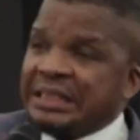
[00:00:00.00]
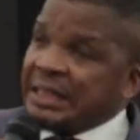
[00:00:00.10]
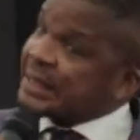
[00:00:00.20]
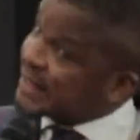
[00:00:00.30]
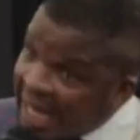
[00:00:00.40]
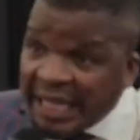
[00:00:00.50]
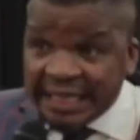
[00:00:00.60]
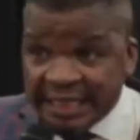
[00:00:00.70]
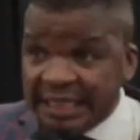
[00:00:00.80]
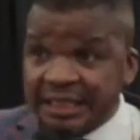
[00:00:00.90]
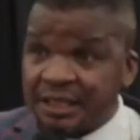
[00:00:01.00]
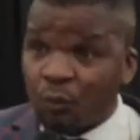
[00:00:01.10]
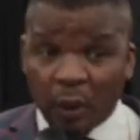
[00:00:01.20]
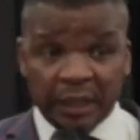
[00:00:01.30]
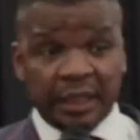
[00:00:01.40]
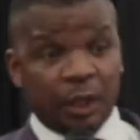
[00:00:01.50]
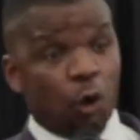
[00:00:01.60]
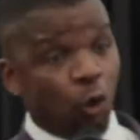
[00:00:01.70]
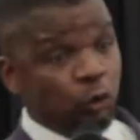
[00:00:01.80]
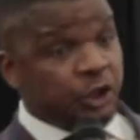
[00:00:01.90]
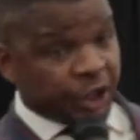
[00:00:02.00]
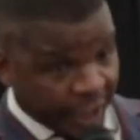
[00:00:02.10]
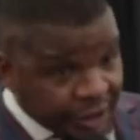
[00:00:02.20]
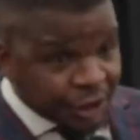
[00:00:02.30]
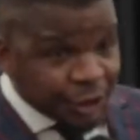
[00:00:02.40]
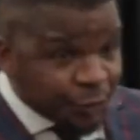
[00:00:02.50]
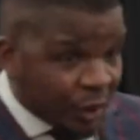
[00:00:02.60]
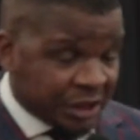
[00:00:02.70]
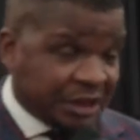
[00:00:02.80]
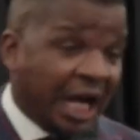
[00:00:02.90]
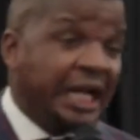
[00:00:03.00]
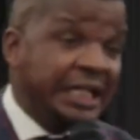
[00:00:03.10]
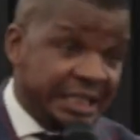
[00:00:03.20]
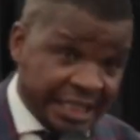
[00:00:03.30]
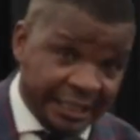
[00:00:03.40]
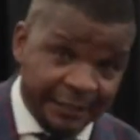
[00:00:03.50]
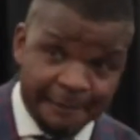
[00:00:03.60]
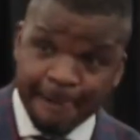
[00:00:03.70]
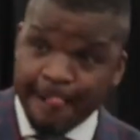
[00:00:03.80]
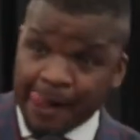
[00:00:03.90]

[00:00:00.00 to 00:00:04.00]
decided when the whole church was tithing,